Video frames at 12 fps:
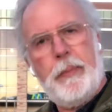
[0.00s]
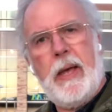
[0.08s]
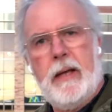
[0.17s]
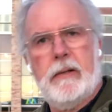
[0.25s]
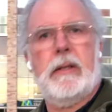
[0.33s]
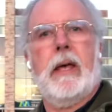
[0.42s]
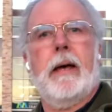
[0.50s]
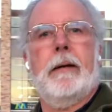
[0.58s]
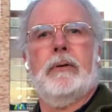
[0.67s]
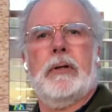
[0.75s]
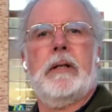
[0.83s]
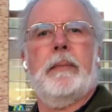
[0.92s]
past that
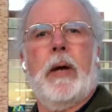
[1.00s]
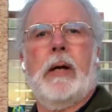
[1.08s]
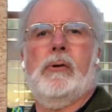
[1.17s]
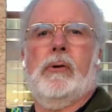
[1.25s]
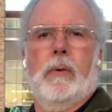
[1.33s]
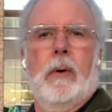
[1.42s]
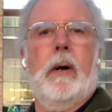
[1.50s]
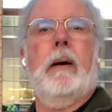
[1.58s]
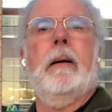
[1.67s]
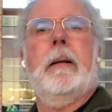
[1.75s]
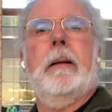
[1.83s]
just to make sure